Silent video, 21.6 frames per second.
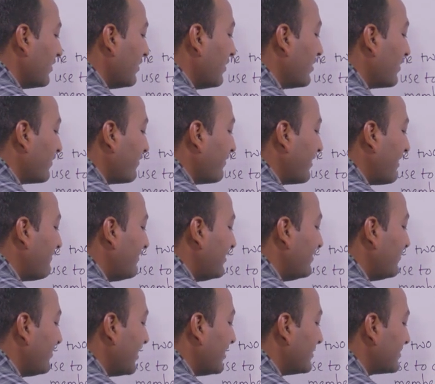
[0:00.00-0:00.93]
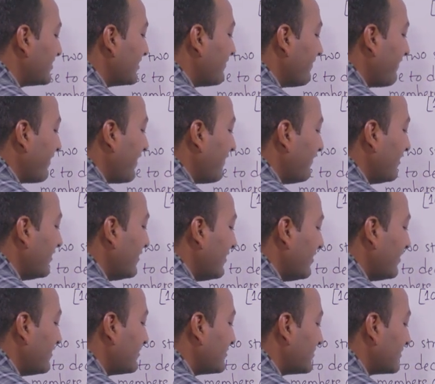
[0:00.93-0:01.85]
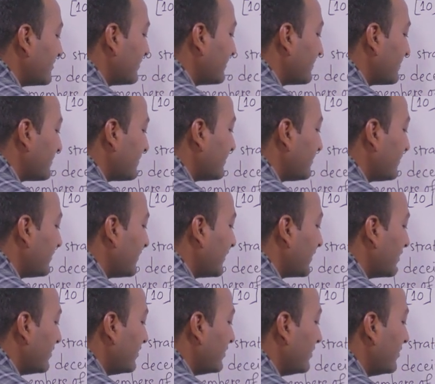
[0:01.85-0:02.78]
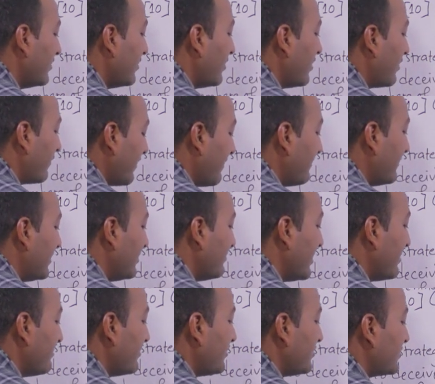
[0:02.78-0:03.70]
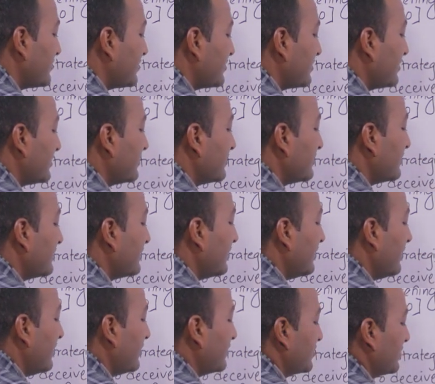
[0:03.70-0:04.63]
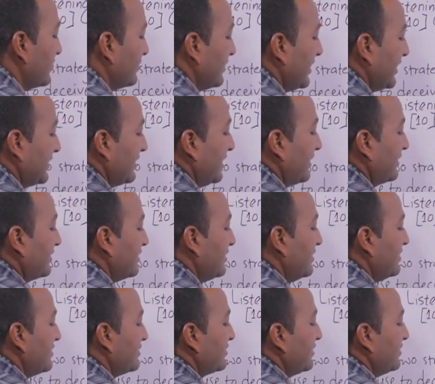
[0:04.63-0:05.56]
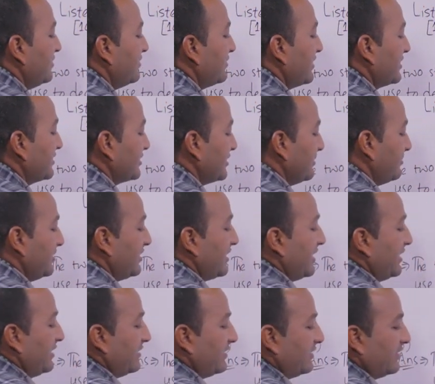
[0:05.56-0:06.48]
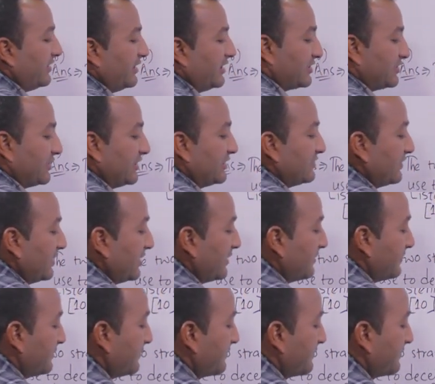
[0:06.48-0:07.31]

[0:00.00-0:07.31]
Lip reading: or family. We can say families or family members, or so like that. So you can simply write etc.